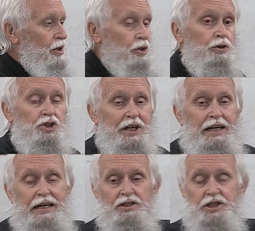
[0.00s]
You
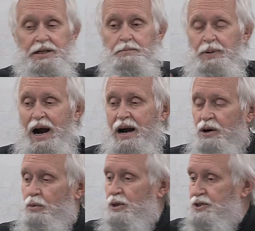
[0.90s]
see, his
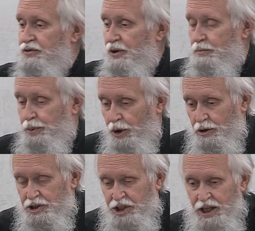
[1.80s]
empire was from
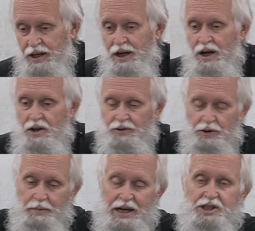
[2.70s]
Persia
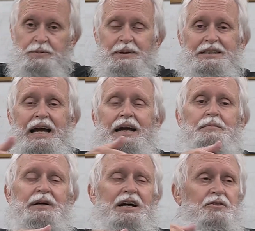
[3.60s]
through
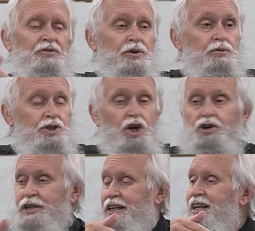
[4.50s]
Mesopotamia, through
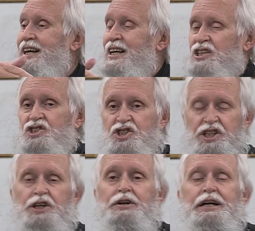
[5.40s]
Turkey,
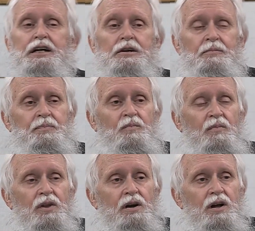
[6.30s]
Syria.
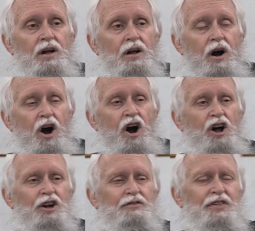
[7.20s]

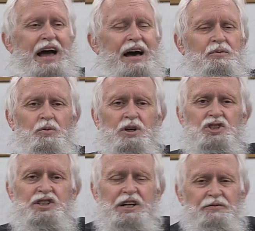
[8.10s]
All of that
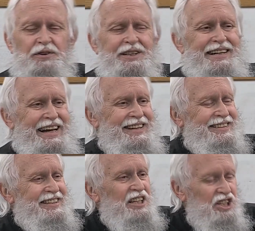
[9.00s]
was different
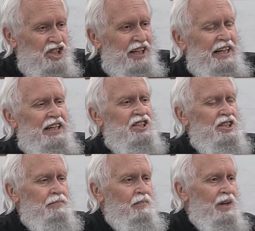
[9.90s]
ethnicities,